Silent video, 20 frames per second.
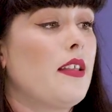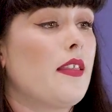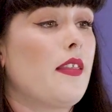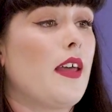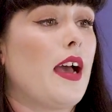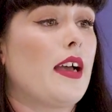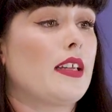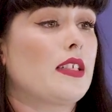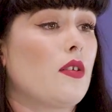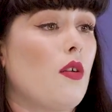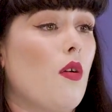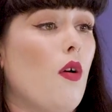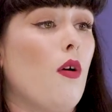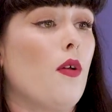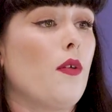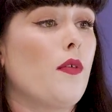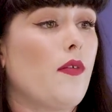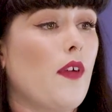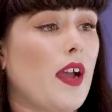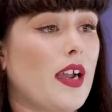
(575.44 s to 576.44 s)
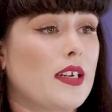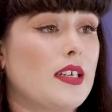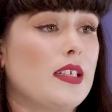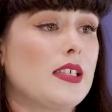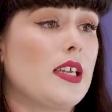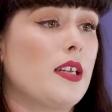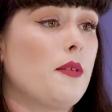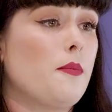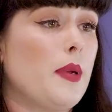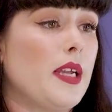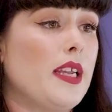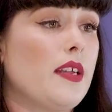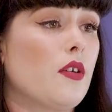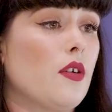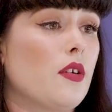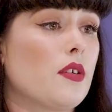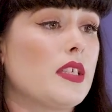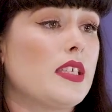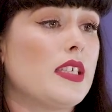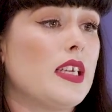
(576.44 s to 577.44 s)
that all factors had been
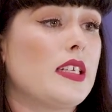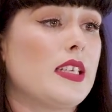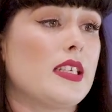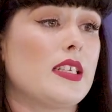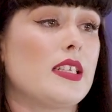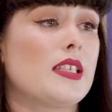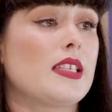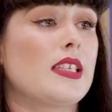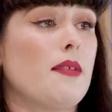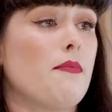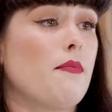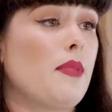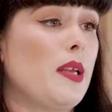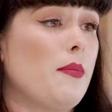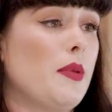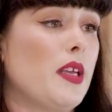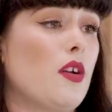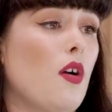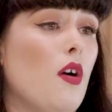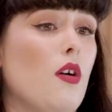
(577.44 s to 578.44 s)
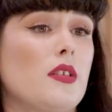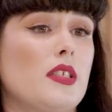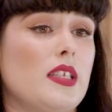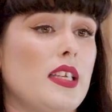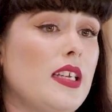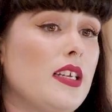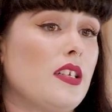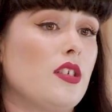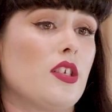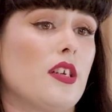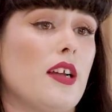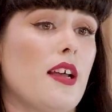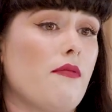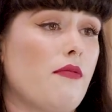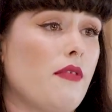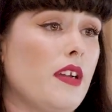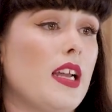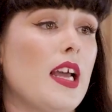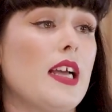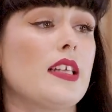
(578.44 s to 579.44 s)
considered, and simply because each and
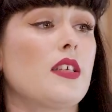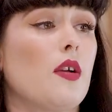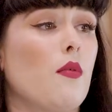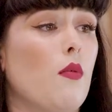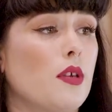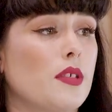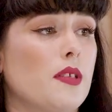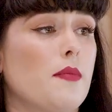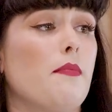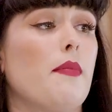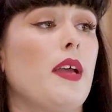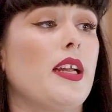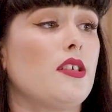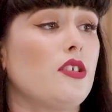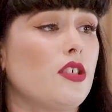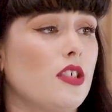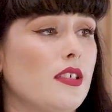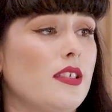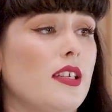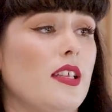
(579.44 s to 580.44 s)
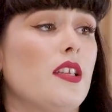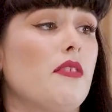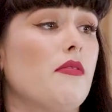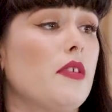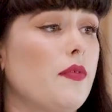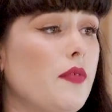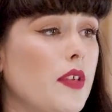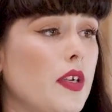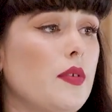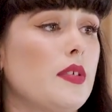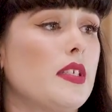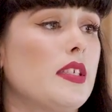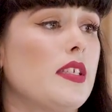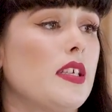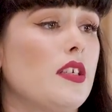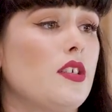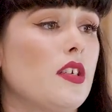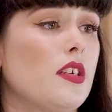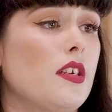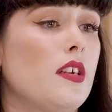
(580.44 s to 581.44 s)
every letter wasn't mentioned in the review
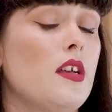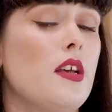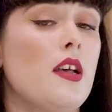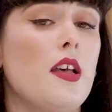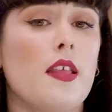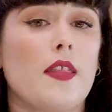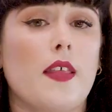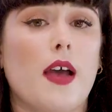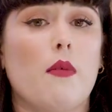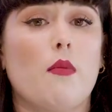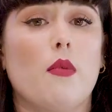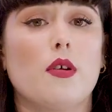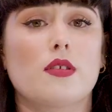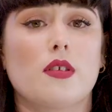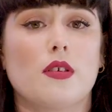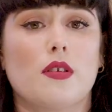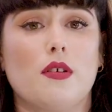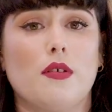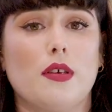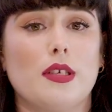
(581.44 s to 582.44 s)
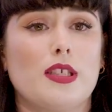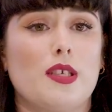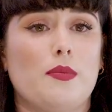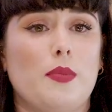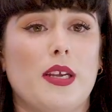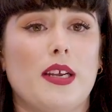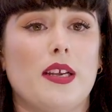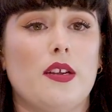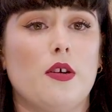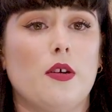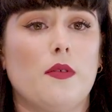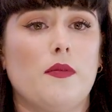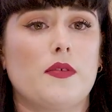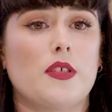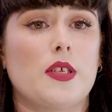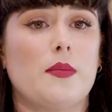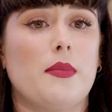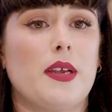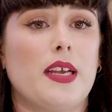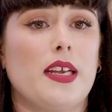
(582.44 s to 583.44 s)
decision, that wasn't going to be enough
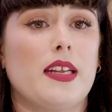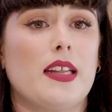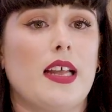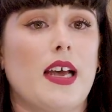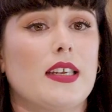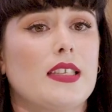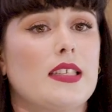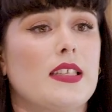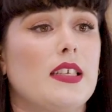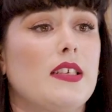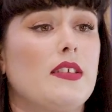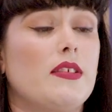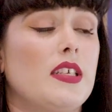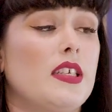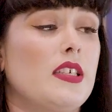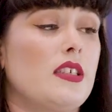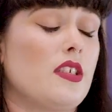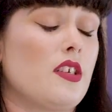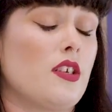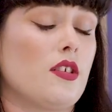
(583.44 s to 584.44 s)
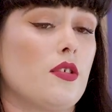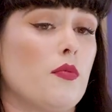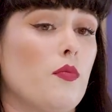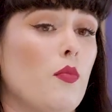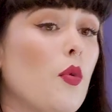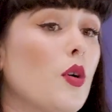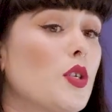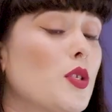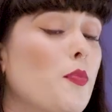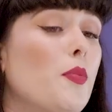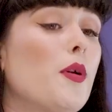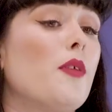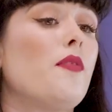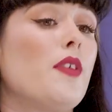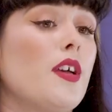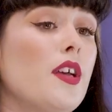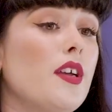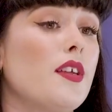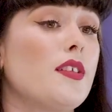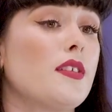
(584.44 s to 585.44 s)
to mean that the decision was
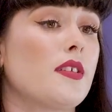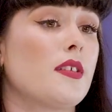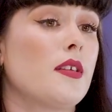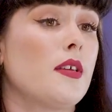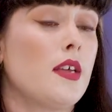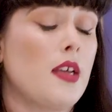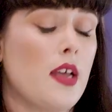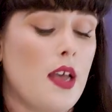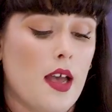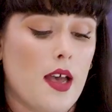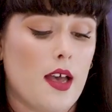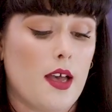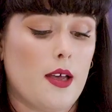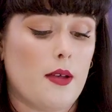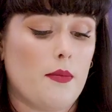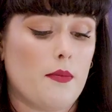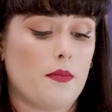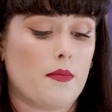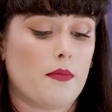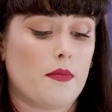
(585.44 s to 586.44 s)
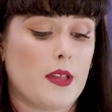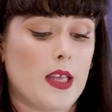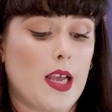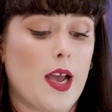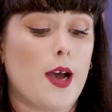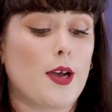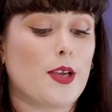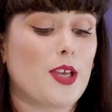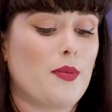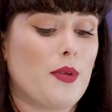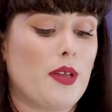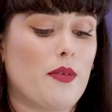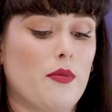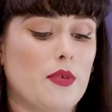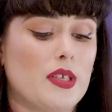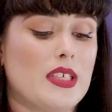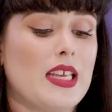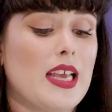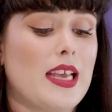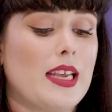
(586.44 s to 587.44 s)
perverse. The argument
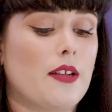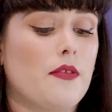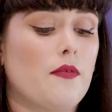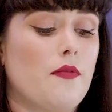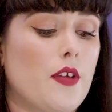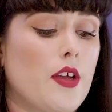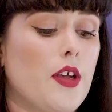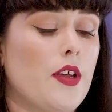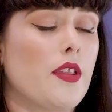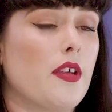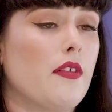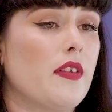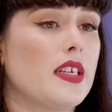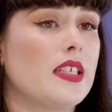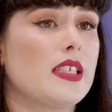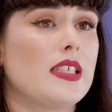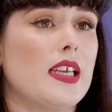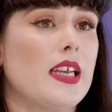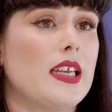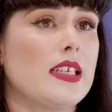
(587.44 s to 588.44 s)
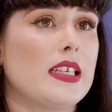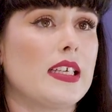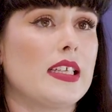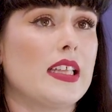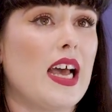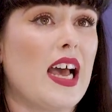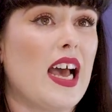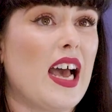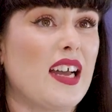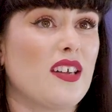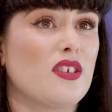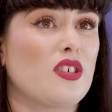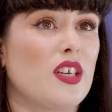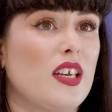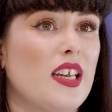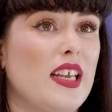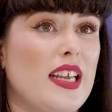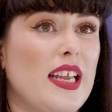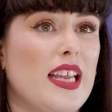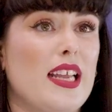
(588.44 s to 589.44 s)
was taken further in stating that
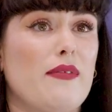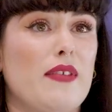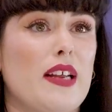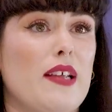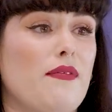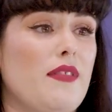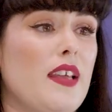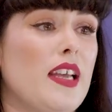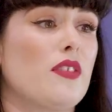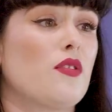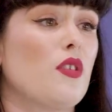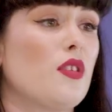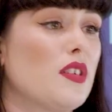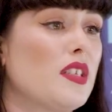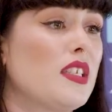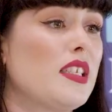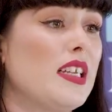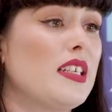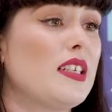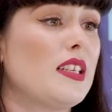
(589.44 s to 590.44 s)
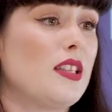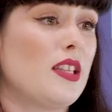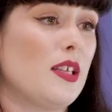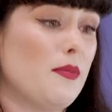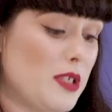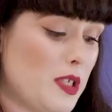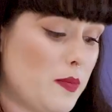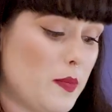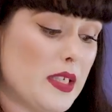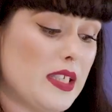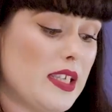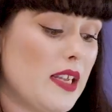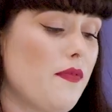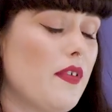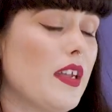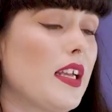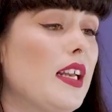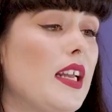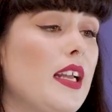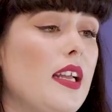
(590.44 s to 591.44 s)
actually, even if they'd considered them
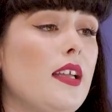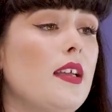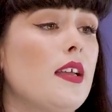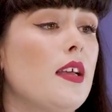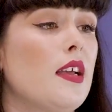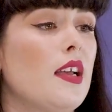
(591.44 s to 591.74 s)
specifically,